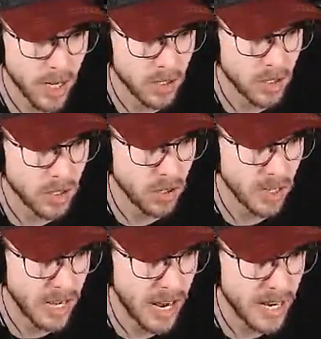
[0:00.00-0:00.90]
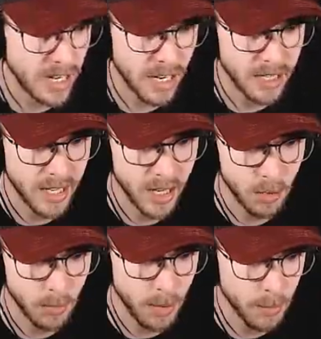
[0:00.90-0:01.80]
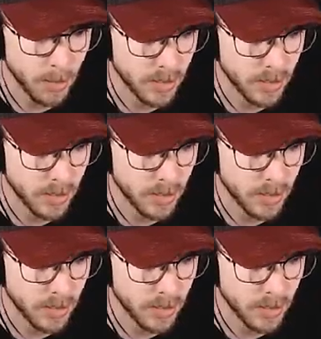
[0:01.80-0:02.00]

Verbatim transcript: it on a certain night. I can't remember